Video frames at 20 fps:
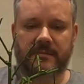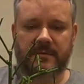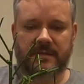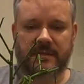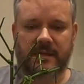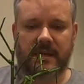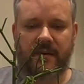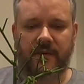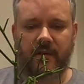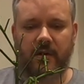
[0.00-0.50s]

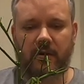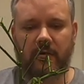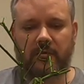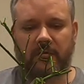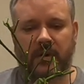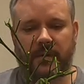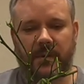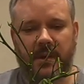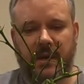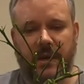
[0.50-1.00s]
to carry on
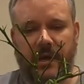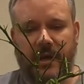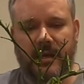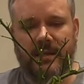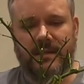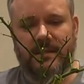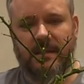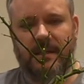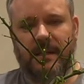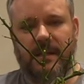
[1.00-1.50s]
growing
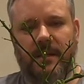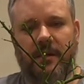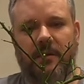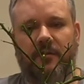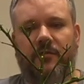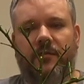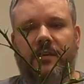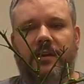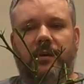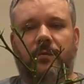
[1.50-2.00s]
nicely, and
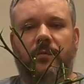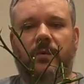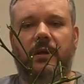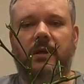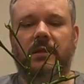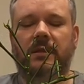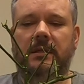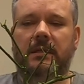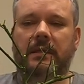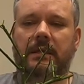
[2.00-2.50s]
hopefully it
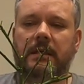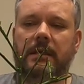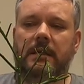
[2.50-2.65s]
will.